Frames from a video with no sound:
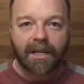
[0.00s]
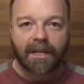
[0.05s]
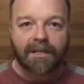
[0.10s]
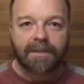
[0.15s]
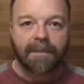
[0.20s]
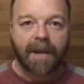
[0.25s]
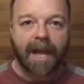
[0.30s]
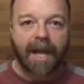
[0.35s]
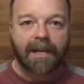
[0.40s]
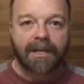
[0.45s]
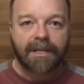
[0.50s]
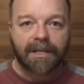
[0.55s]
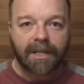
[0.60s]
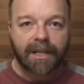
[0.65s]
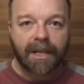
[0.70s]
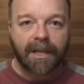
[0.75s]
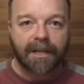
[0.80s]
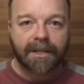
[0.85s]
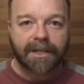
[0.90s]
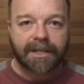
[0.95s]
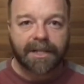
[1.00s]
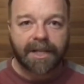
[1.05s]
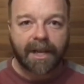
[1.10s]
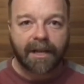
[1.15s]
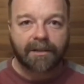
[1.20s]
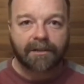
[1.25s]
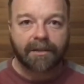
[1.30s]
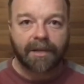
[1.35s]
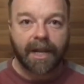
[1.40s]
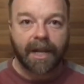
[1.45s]
So I'm actually going to
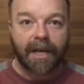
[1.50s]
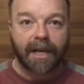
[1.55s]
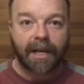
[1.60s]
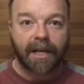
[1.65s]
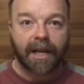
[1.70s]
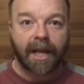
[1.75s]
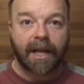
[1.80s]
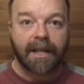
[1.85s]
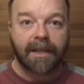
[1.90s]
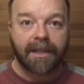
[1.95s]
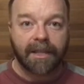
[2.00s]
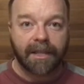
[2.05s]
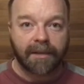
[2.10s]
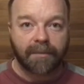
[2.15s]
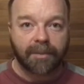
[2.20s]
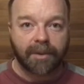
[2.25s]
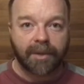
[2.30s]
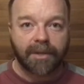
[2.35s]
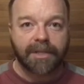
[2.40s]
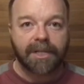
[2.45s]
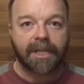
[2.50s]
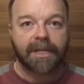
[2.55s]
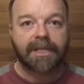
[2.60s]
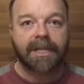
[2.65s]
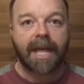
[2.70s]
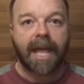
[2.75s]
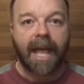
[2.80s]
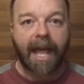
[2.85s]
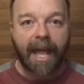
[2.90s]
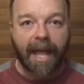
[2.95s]
start creating a theatre project
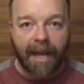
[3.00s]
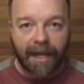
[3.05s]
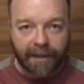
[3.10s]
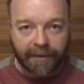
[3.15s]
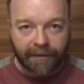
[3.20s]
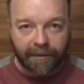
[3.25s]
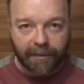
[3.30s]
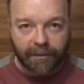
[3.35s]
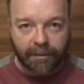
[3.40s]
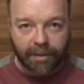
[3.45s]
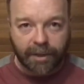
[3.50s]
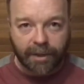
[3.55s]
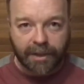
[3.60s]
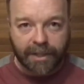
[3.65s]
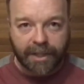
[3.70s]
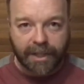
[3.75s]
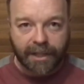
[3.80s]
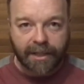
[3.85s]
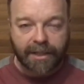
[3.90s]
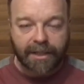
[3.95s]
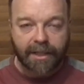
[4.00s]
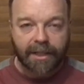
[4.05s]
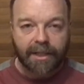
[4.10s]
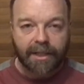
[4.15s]
and a film project.